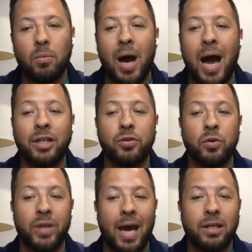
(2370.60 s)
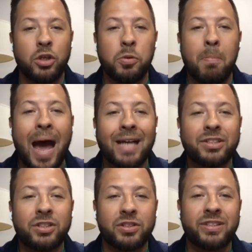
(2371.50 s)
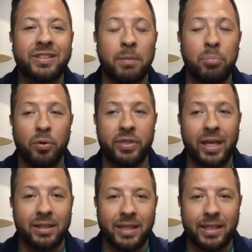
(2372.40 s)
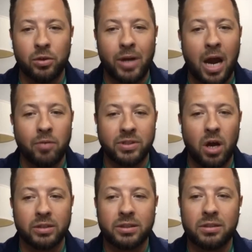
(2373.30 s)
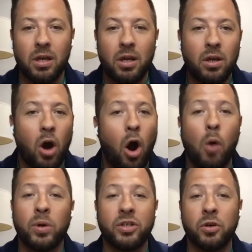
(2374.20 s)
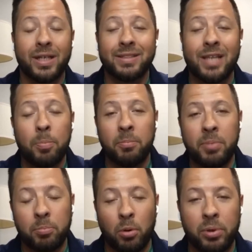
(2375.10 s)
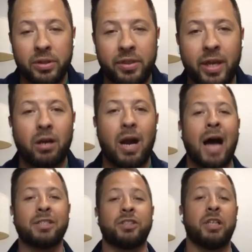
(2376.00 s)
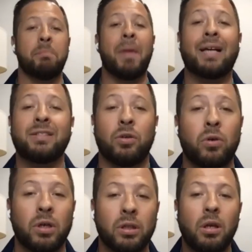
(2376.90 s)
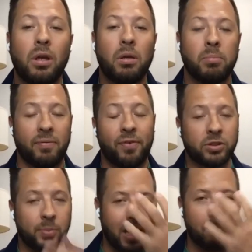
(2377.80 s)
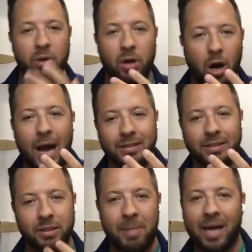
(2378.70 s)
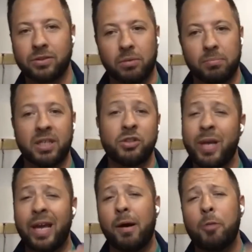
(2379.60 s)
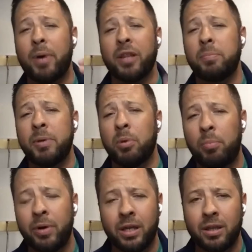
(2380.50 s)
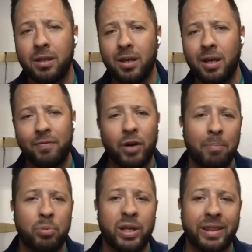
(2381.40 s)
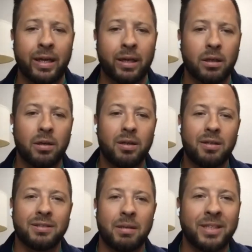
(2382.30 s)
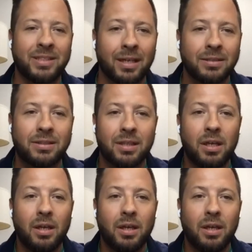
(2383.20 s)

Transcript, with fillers: Well, how do you do that? You master simple things that yield high results. All we're doing is helping people put their oxygen mask on. But first, we got to put our oxygen mask on because you can't help other people breathe if you're not breathing. Does that make sense?